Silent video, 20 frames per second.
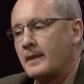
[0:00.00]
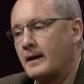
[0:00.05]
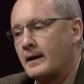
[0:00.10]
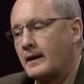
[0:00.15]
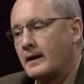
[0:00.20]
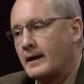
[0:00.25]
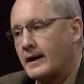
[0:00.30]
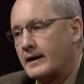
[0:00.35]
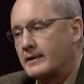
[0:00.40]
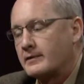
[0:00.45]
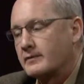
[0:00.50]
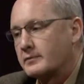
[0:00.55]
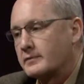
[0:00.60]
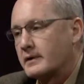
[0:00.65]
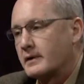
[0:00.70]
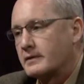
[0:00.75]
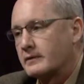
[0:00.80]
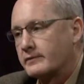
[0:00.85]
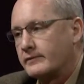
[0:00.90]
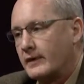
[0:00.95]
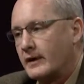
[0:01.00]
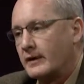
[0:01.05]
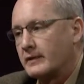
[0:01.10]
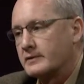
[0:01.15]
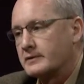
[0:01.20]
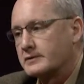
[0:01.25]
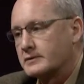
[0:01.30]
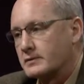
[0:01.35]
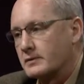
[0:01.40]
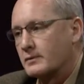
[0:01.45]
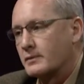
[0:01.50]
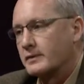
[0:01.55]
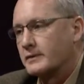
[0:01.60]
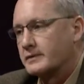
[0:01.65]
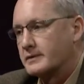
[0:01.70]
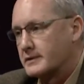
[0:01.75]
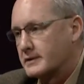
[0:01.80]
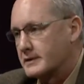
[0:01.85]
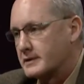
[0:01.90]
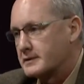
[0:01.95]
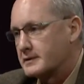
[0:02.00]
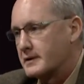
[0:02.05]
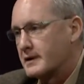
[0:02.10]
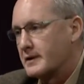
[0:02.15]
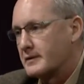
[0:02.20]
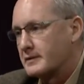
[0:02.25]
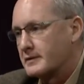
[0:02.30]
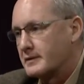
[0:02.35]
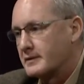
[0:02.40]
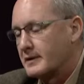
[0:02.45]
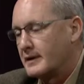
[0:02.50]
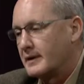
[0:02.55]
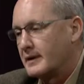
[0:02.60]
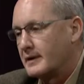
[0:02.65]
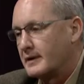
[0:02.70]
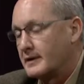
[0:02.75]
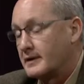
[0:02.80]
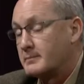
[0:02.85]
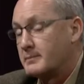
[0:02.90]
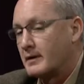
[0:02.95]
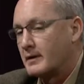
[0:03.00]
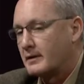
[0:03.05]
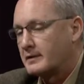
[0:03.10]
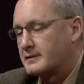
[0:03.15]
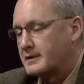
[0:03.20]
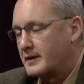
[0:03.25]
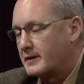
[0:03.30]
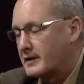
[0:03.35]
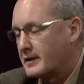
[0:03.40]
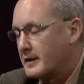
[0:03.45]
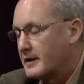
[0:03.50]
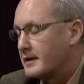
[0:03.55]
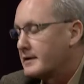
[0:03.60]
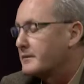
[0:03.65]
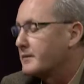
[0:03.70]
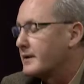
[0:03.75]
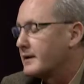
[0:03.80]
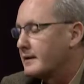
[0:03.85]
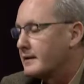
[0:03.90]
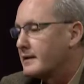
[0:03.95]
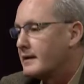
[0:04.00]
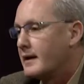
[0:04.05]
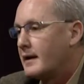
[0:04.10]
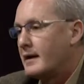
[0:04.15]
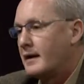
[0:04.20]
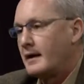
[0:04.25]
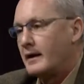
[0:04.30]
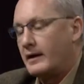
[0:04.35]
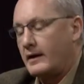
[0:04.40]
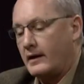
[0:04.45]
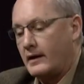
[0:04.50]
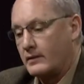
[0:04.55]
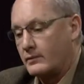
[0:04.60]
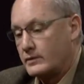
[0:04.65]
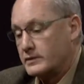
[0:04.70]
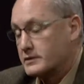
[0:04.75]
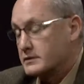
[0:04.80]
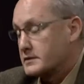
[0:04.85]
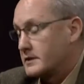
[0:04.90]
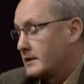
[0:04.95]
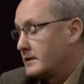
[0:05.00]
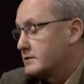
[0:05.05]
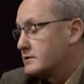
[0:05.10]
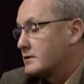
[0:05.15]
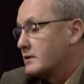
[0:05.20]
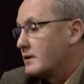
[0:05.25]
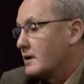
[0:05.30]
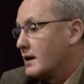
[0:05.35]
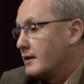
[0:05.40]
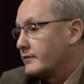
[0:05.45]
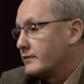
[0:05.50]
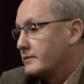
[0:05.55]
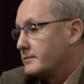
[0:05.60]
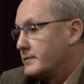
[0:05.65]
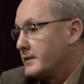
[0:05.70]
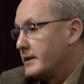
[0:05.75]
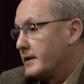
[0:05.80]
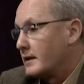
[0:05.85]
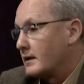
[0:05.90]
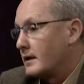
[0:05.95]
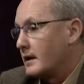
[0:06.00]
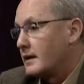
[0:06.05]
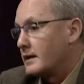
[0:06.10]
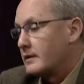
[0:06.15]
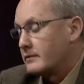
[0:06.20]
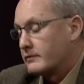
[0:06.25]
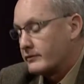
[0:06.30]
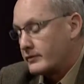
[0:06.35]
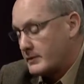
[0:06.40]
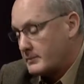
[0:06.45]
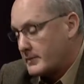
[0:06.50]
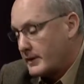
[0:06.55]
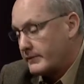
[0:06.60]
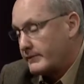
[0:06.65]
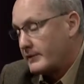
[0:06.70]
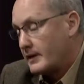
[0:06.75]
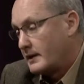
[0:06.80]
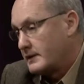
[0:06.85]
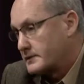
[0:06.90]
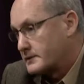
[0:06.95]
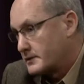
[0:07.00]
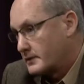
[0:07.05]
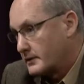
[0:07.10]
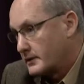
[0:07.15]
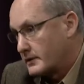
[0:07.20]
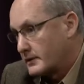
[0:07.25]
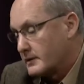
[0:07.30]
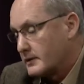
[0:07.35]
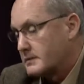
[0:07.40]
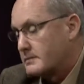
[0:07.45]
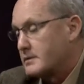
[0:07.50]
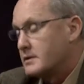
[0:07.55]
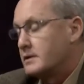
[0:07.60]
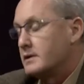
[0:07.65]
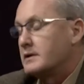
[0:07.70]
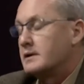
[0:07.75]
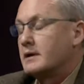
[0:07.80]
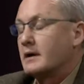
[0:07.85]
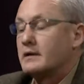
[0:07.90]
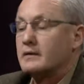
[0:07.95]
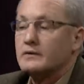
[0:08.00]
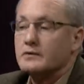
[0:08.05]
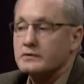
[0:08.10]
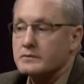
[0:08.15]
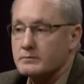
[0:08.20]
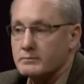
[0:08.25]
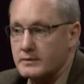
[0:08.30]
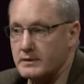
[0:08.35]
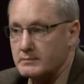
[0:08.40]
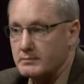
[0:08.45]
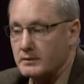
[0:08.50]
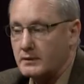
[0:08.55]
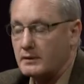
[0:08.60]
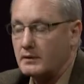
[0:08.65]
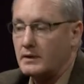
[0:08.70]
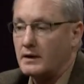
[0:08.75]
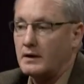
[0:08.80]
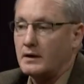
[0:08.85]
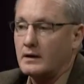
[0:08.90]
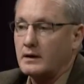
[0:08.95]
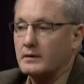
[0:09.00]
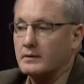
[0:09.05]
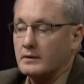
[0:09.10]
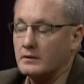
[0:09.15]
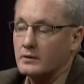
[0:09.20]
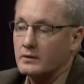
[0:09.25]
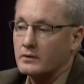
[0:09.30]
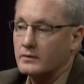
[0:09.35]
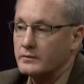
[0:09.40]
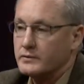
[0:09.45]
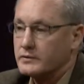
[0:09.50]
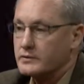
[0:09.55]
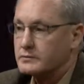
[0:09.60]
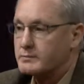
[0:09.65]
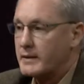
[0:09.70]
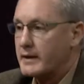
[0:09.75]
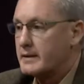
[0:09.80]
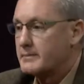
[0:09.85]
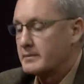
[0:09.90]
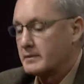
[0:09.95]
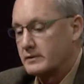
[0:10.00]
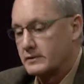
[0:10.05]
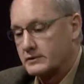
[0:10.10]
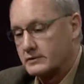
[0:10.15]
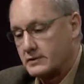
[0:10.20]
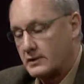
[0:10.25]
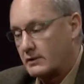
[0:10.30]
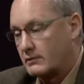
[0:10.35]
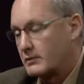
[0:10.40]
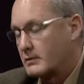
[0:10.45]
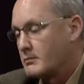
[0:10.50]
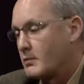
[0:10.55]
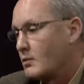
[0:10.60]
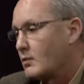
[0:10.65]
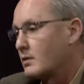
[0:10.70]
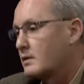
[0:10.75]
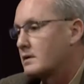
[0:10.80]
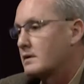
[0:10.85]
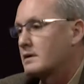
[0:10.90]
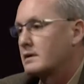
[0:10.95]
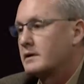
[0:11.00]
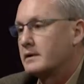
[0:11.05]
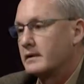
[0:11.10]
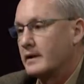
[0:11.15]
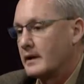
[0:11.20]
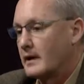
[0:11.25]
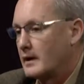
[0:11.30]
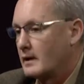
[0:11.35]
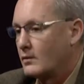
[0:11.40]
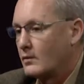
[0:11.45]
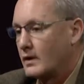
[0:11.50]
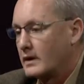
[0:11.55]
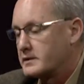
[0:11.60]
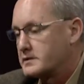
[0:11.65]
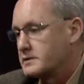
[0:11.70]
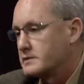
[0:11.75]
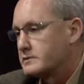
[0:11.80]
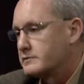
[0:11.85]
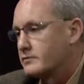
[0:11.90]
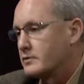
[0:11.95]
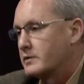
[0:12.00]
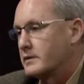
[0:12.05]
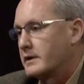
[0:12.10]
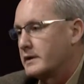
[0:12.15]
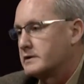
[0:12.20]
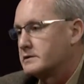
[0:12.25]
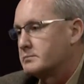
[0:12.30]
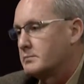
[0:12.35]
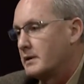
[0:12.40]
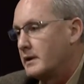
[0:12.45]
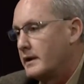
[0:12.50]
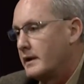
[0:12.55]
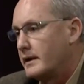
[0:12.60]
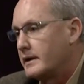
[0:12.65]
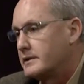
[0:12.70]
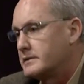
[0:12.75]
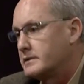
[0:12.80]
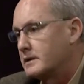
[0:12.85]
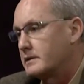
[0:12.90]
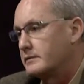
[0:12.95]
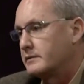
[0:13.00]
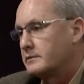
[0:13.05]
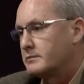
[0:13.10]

I had 3 other fathers who were willing to get together at a park down in Kettering. And we just kind of took off from there. From my volunteering at the community, I knew some people at the local newspaper who sent a reporter, and they kind of watched these 4 dads play and take a few